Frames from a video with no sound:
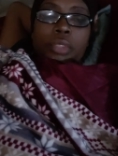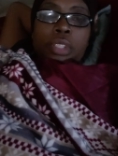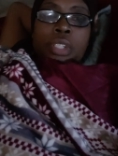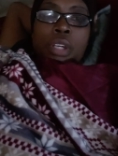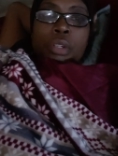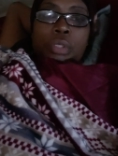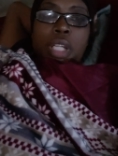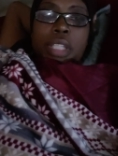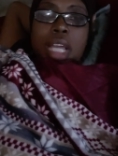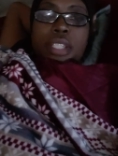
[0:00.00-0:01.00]
You know,
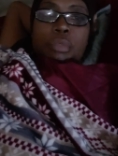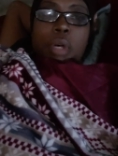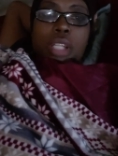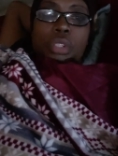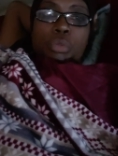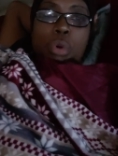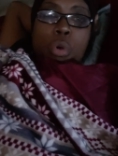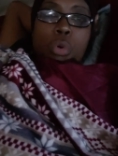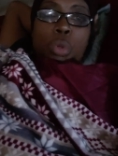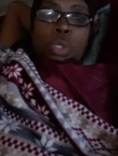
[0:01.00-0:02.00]
and that's why the
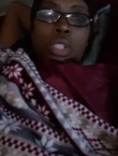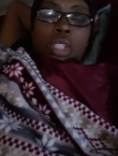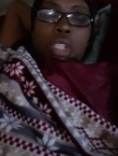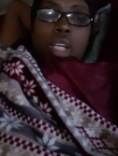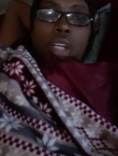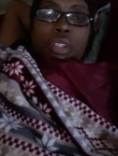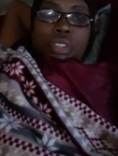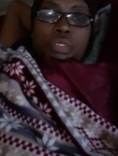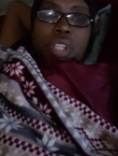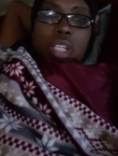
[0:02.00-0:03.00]
role
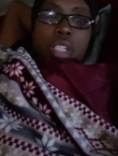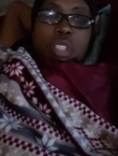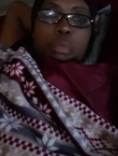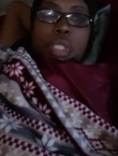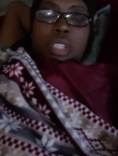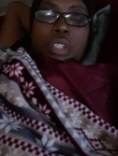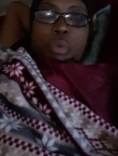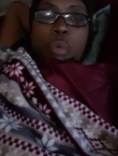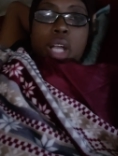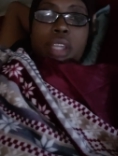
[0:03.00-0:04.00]
of the husband, the
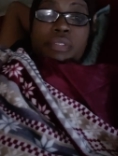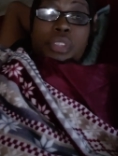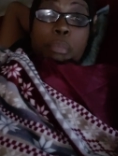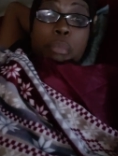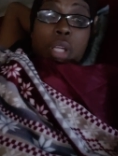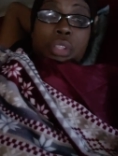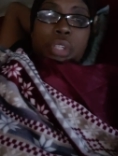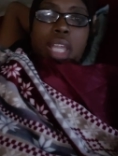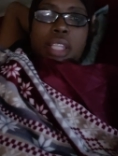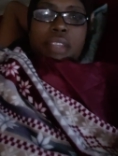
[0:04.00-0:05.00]
wife, the
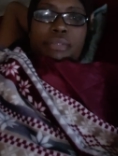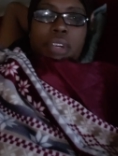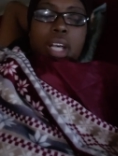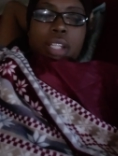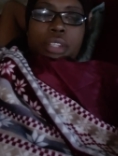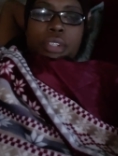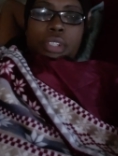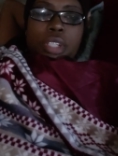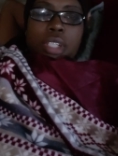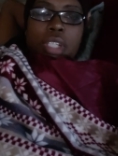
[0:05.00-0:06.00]
mother, and the father
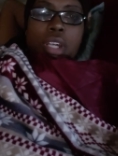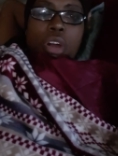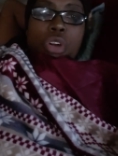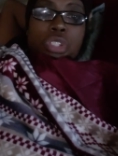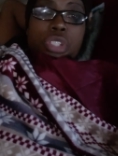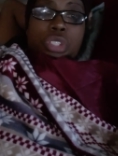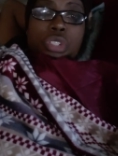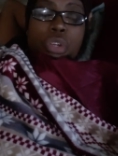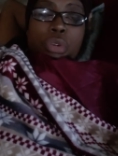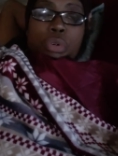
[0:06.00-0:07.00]
are
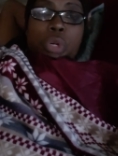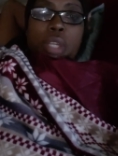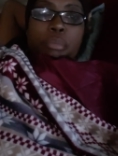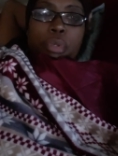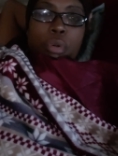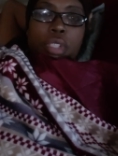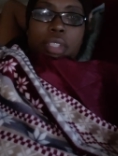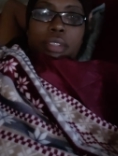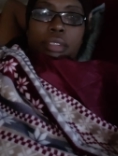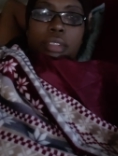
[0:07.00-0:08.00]
so
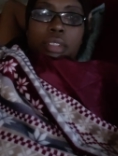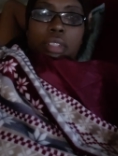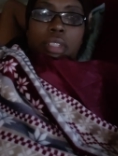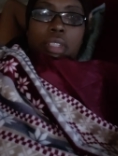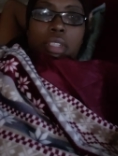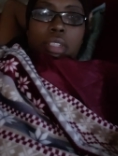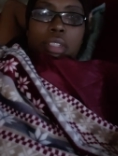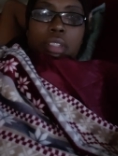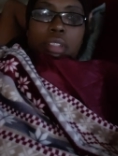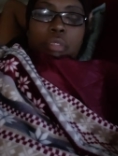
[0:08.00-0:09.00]
important
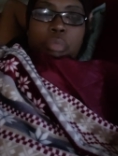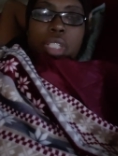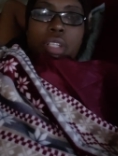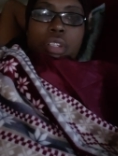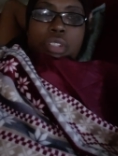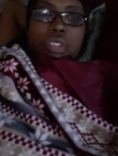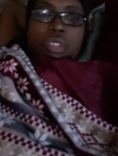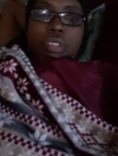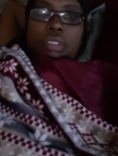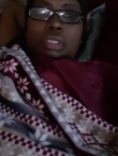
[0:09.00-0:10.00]

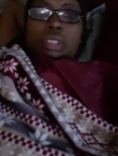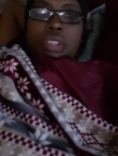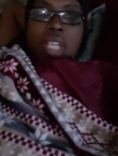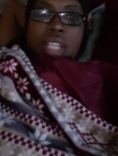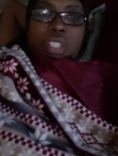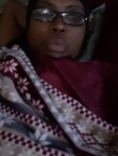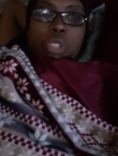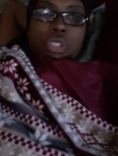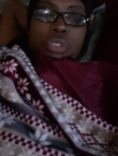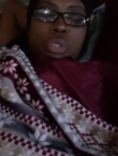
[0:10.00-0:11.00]
because that's
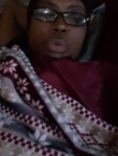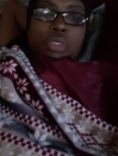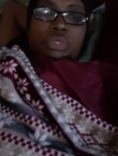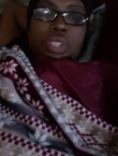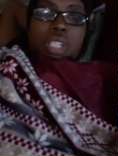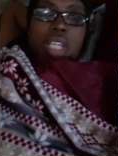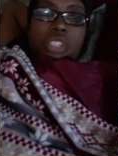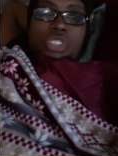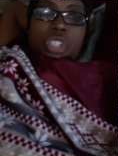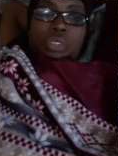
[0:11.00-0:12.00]
what you're doing for the
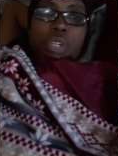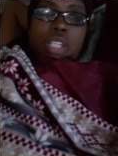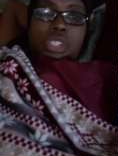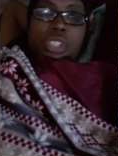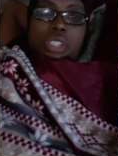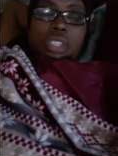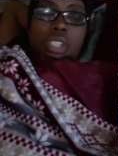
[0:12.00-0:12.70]
next generation.